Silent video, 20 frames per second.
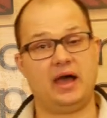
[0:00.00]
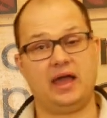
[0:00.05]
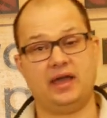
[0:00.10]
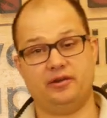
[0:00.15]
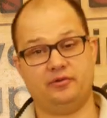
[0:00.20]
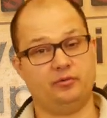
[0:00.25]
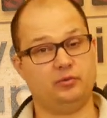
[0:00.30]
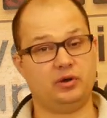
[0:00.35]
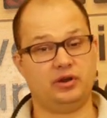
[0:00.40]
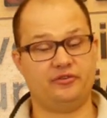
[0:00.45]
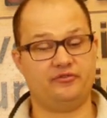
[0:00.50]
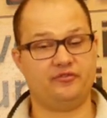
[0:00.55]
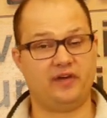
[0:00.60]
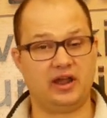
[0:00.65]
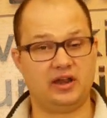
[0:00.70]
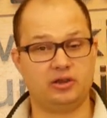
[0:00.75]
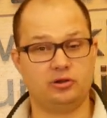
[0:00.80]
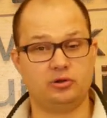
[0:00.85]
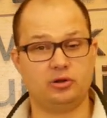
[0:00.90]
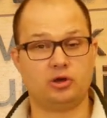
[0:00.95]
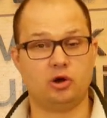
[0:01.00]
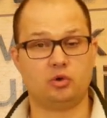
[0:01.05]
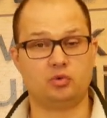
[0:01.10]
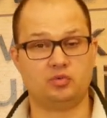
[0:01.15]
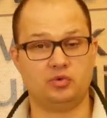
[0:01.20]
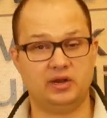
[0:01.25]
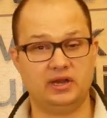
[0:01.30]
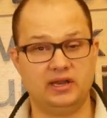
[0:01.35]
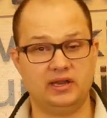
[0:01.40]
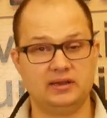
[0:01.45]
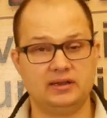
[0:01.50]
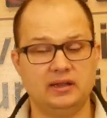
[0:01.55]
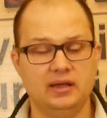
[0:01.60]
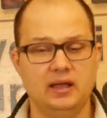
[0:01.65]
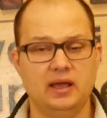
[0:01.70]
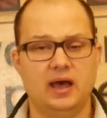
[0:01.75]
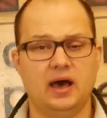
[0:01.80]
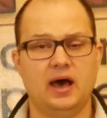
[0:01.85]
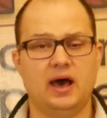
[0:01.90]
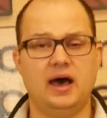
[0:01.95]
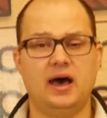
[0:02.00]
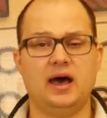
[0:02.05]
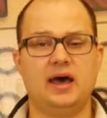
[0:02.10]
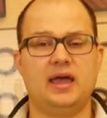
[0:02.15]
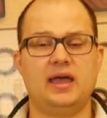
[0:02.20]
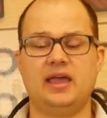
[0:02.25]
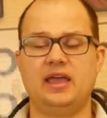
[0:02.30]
I would invite you to go read it. Uh,